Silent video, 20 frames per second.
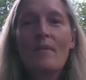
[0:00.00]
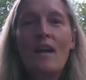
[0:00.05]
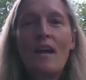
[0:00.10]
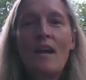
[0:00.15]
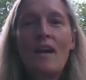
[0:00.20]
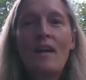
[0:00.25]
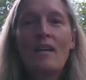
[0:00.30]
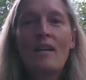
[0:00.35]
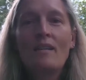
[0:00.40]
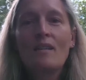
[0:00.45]

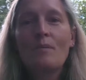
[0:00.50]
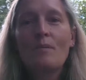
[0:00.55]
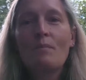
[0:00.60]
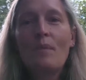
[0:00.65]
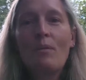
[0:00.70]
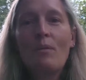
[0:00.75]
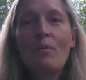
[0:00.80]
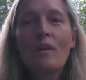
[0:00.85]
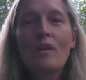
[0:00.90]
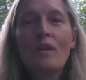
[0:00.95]
And it's
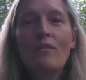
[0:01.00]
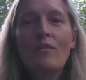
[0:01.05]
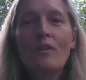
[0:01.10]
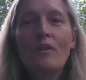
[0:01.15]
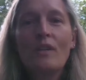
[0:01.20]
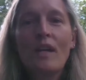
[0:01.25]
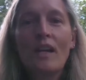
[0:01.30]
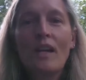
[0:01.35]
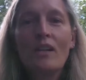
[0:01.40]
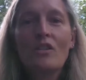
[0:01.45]
been wonderful
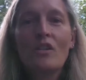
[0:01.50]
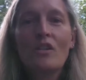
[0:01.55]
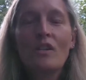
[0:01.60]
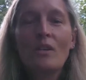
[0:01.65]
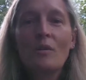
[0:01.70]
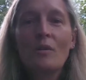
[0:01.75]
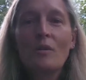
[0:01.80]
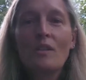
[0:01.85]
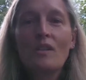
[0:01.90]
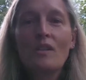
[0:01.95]
getting to
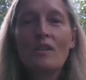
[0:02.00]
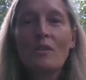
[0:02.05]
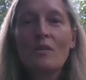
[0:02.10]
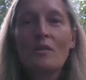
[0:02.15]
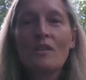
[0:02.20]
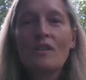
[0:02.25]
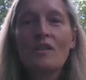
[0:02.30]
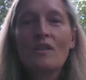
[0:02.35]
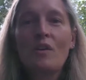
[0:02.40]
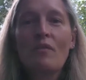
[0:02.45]
know the
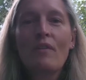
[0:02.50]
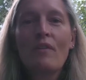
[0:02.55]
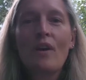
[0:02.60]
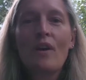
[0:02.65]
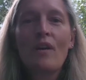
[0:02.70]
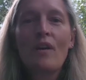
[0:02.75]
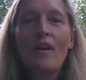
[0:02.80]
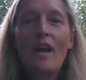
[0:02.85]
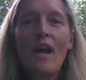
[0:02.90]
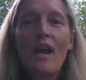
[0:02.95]
students so
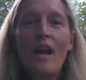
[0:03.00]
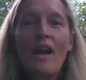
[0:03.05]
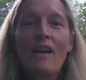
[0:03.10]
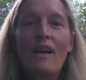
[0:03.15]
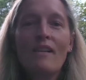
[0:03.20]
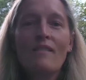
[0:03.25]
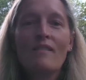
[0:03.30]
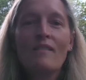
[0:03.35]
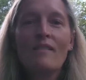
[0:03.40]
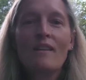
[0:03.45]
far,
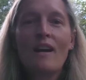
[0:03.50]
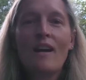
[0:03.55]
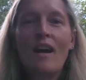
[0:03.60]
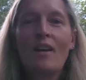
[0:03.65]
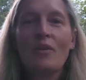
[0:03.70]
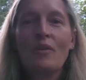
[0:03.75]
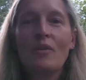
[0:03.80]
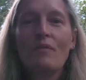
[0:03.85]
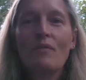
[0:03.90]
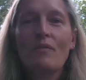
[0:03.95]
and
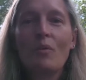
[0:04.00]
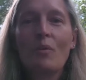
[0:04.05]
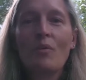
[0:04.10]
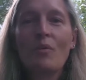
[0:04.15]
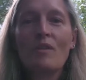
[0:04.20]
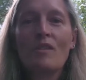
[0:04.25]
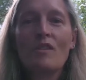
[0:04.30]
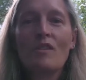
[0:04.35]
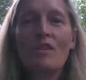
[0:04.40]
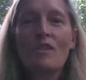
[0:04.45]
I look
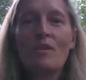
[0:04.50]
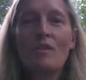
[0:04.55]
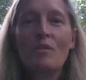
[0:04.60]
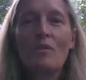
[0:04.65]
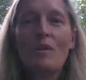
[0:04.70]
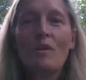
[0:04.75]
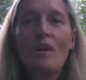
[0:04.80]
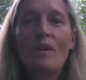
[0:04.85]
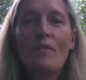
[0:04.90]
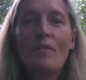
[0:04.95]
forward
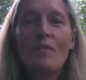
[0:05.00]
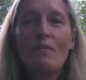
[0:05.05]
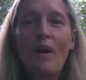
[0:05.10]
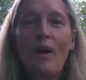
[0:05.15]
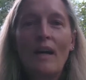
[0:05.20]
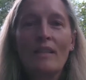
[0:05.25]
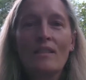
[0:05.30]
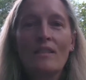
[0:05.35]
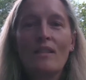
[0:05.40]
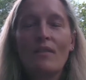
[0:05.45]
to the
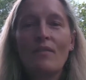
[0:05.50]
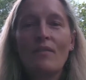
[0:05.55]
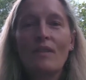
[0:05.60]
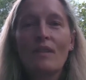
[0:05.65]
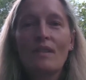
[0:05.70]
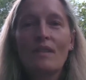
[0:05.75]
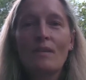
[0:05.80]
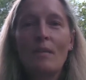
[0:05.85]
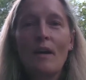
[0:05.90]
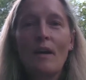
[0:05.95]
rest of
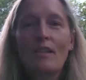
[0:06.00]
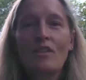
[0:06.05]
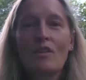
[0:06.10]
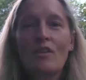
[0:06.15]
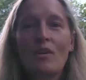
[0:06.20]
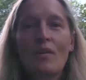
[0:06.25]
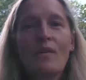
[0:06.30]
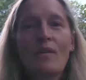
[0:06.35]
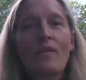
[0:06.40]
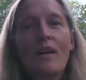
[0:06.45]
the semester.